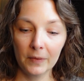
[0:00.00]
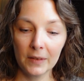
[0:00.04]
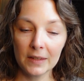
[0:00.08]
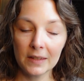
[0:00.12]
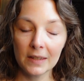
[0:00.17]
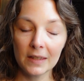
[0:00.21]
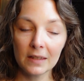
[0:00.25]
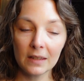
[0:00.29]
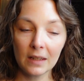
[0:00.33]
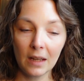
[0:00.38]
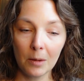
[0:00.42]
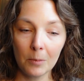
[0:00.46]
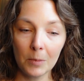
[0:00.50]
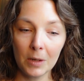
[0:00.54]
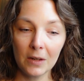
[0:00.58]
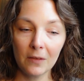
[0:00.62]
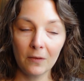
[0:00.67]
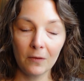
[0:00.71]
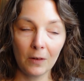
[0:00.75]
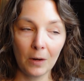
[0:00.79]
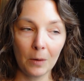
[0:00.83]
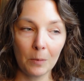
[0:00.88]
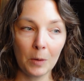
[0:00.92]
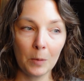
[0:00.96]
is coming
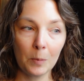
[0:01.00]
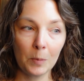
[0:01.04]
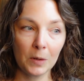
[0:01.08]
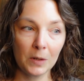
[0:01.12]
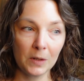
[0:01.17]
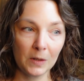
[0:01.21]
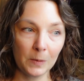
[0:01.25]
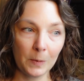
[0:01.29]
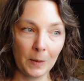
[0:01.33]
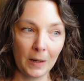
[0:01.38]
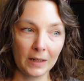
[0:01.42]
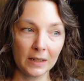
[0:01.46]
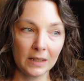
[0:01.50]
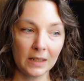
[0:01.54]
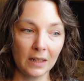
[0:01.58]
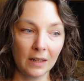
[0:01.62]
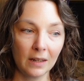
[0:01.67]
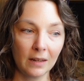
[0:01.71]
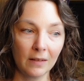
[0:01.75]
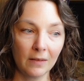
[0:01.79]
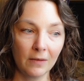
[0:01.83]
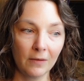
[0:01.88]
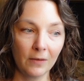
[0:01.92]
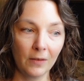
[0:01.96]
from a
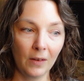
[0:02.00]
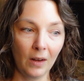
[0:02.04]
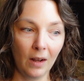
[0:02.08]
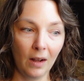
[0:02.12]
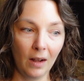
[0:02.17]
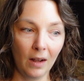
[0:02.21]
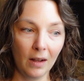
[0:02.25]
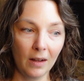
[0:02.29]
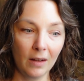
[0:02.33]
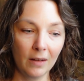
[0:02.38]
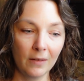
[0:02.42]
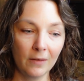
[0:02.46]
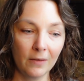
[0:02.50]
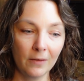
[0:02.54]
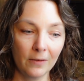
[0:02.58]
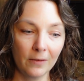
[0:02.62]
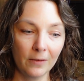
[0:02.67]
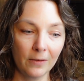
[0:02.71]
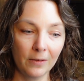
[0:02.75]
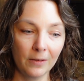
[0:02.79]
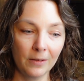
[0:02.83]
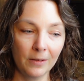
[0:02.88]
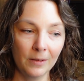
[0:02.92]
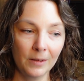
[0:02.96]
perspective of
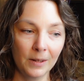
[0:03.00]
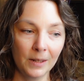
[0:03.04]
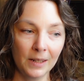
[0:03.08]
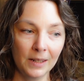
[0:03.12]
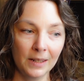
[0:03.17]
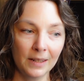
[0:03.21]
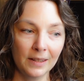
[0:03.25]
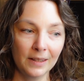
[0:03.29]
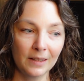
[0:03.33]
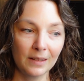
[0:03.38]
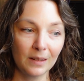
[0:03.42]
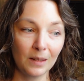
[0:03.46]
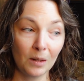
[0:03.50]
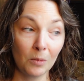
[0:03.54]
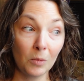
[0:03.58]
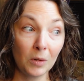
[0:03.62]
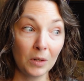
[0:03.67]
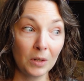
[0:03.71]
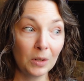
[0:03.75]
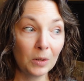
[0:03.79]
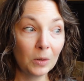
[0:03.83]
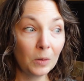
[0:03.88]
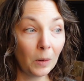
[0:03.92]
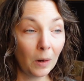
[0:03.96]

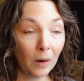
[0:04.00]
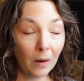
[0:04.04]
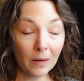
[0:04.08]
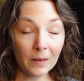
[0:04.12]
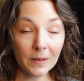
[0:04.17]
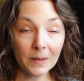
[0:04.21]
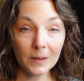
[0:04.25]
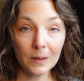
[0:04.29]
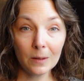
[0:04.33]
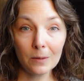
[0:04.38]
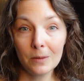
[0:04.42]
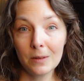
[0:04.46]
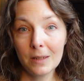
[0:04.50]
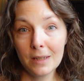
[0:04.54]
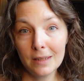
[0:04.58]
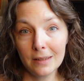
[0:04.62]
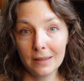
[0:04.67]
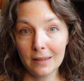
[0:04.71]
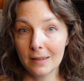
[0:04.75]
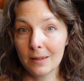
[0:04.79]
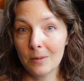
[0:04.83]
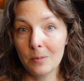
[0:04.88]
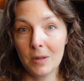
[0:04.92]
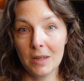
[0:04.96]
someone who also
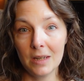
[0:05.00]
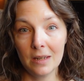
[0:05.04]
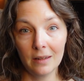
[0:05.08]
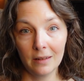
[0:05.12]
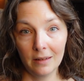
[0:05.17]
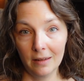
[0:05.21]
needs to be a